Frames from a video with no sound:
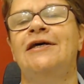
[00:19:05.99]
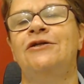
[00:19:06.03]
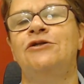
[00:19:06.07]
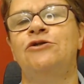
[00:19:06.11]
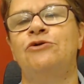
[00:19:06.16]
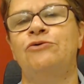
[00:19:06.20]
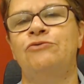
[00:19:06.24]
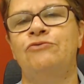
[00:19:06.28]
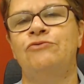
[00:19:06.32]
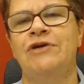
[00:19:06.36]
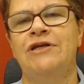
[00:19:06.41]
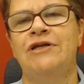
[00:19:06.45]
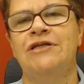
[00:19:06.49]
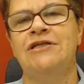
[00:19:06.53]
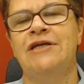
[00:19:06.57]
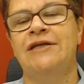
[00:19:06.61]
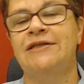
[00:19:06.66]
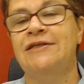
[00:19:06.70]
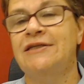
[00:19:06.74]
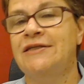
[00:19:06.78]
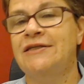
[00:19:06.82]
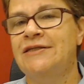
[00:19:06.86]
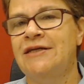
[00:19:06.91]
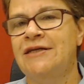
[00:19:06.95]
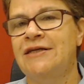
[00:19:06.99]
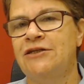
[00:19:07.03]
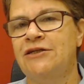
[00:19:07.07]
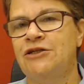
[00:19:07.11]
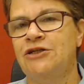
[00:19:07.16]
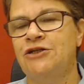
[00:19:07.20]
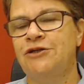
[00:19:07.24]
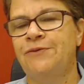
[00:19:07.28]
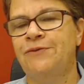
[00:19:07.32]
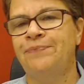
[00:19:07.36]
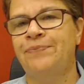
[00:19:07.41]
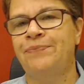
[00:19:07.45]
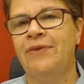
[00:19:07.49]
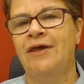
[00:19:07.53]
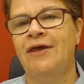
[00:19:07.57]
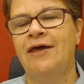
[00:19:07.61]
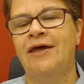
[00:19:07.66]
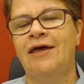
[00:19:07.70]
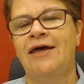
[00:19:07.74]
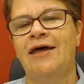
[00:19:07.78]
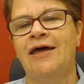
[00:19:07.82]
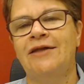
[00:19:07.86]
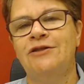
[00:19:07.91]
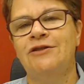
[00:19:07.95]
to reach, and to teach
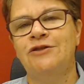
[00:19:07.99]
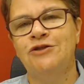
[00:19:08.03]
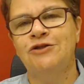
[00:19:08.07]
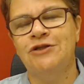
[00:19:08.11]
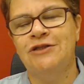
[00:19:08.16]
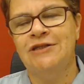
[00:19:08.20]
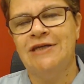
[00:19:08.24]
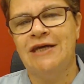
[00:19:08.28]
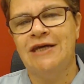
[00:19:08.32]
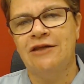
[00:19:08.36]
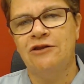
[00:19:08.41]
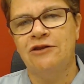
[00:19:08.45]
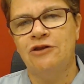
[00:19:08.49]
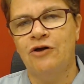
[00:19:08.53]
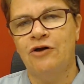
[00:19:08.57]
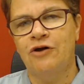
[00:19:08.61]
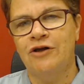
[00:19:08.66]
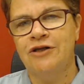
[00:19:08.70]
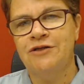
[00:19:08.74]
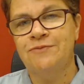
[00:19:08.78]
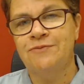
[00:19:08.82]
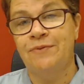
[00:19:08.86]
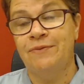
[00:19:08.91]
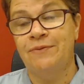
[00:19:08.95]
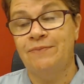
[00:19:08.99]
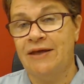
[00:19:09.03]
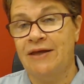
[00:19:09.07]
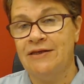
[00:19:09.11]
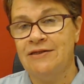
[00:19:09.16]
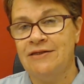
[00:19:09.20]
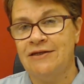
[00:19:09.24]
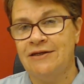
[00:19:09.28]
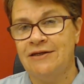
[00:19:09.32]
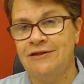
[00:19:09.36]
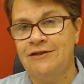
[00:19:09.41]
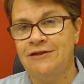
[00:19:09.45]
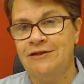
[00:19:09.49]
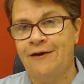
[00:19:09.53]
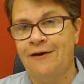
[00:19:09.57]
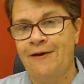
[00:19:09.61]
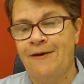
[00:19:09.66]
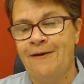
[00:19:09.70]
and to take the gospel message.